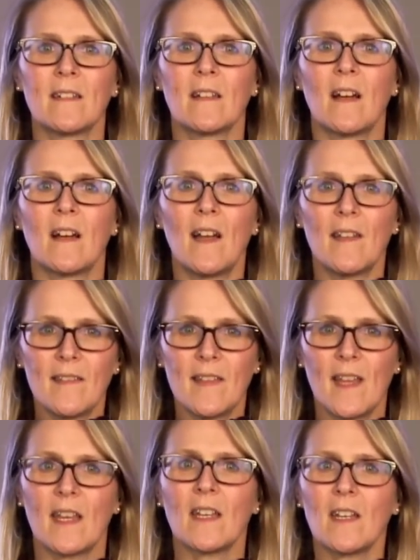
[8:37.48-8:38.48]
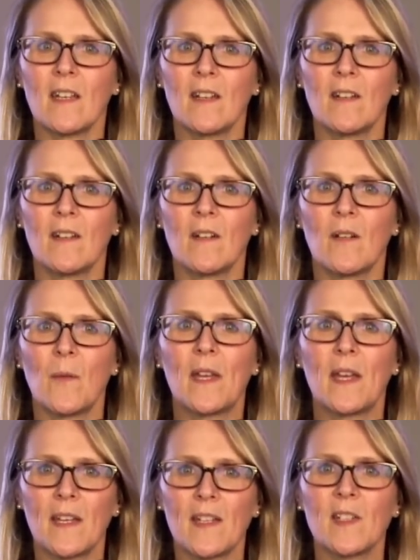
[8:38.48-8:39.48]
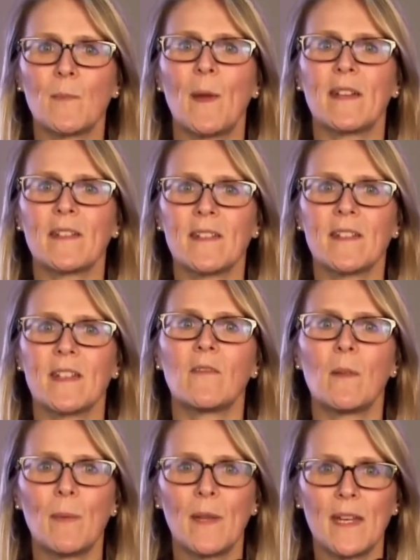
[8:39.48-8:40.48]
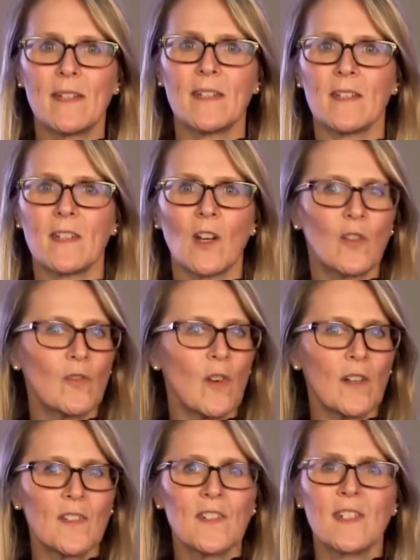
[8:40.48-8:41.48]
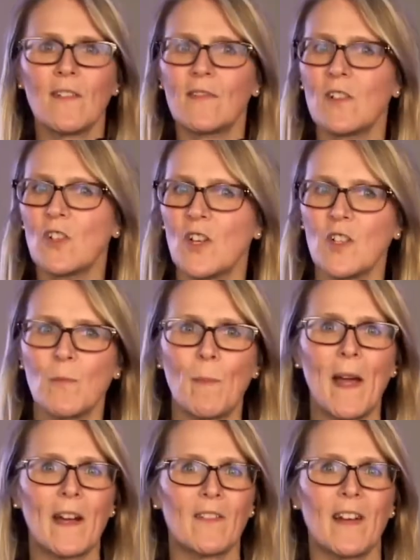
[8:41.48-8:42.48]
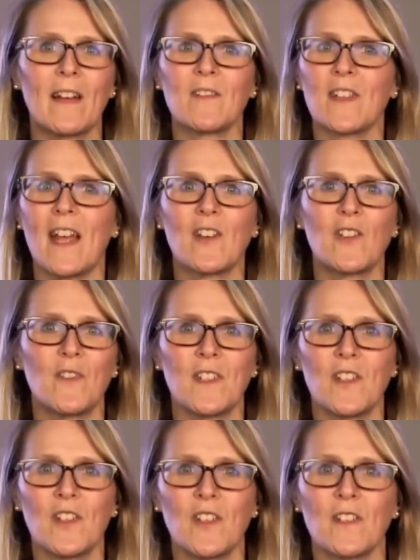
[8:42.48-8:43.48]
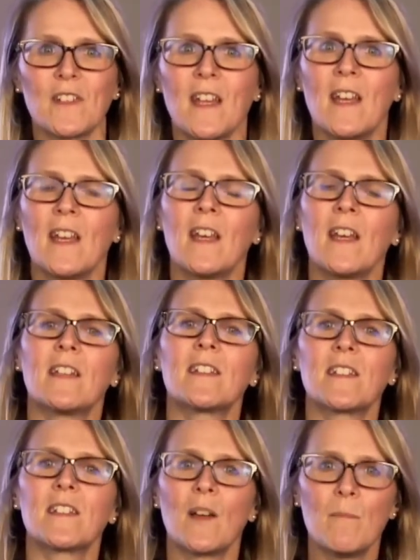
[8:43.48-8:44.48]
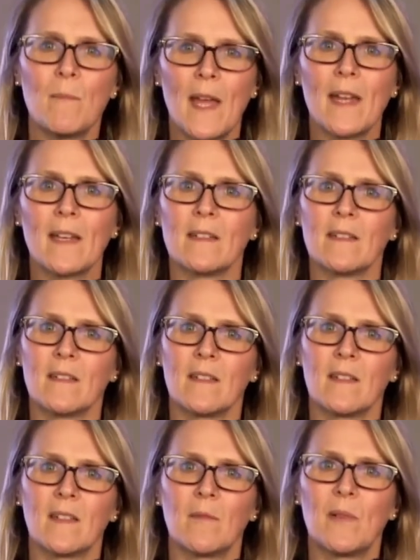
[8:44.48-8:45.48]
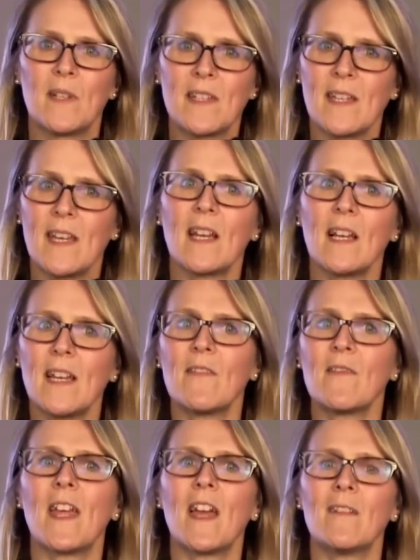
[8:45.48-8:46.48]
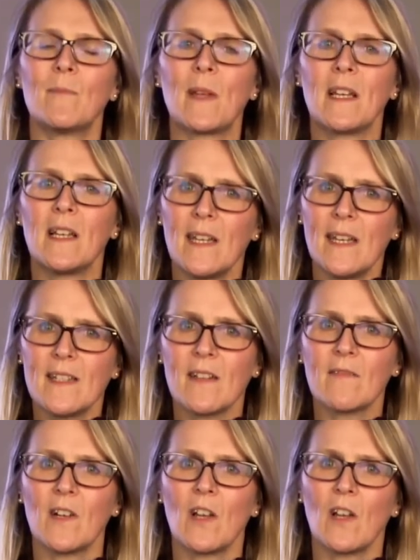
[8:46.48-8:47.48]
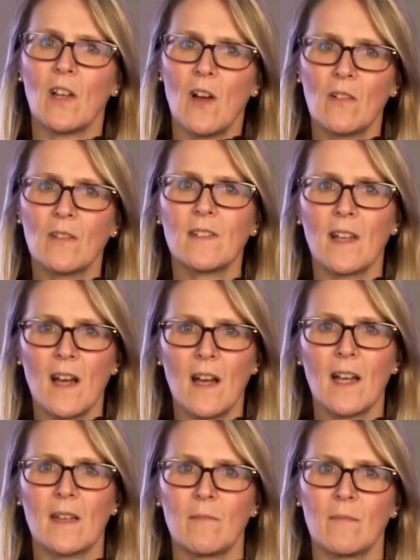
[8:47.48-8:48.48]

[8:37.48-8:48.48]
I think, we can expect to see repeated across different church backgrounds and traditions. Some men, particularly if they have been leading for a long time,